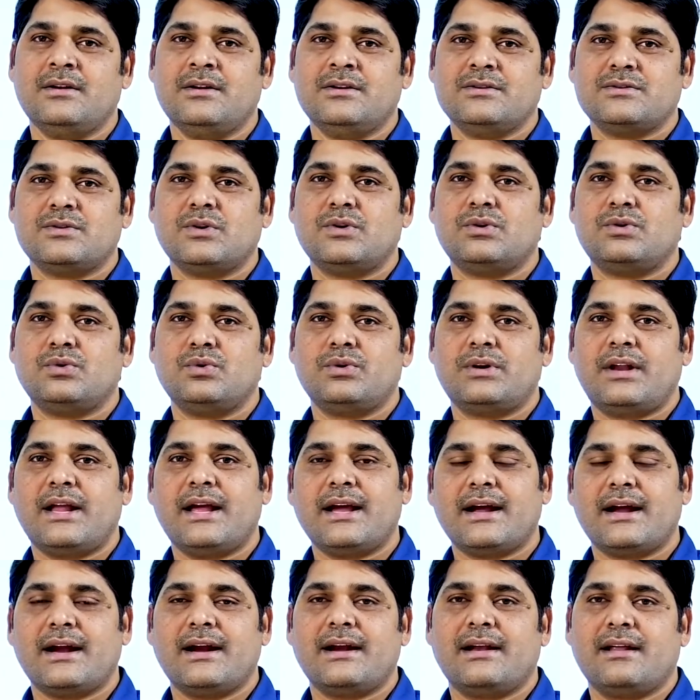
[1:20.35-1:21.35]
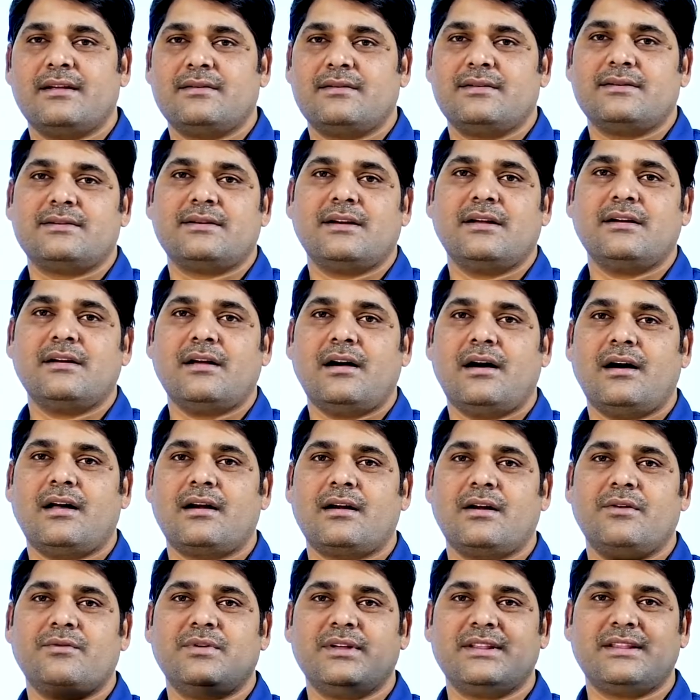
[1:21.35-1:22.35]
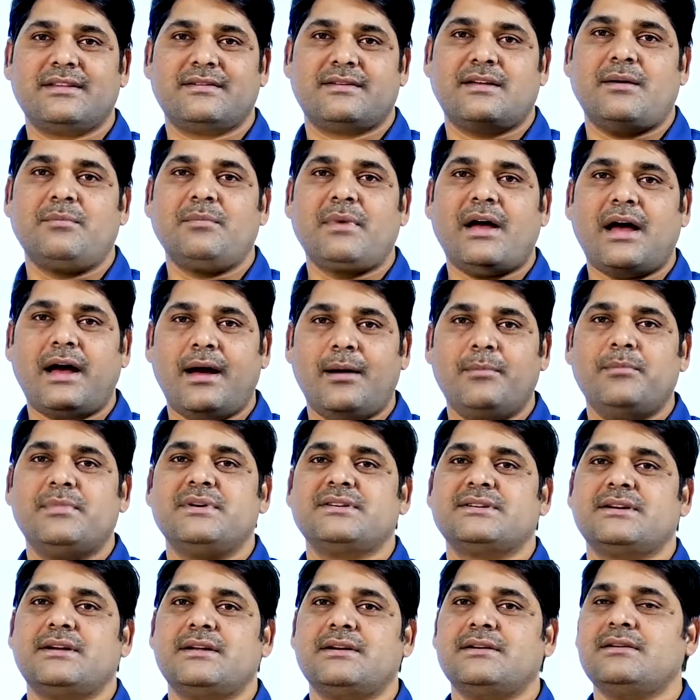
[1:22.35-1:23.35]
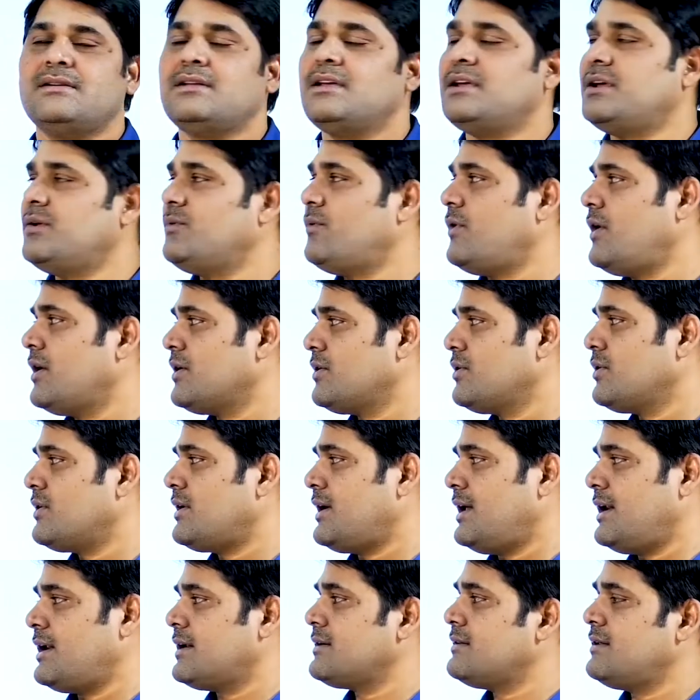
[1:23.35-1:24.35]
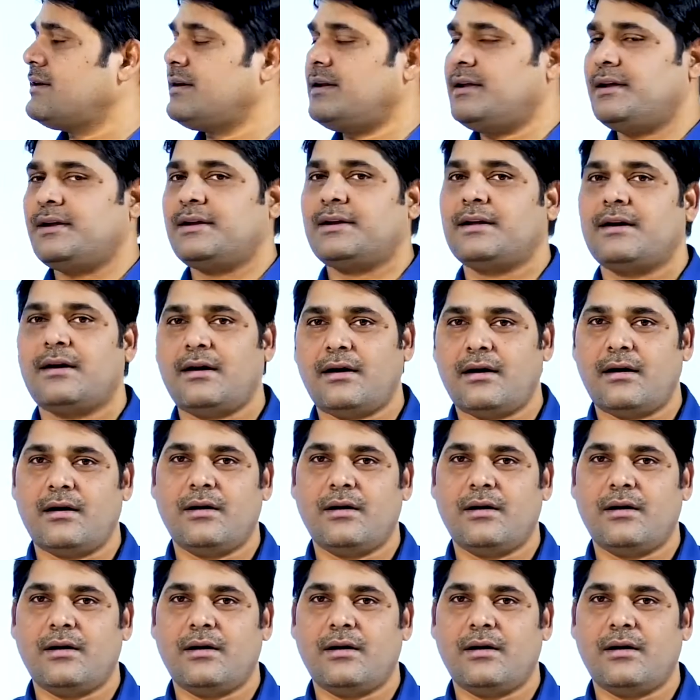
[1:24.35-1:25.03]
So to take a decision or with some ambition, he want to collect the data.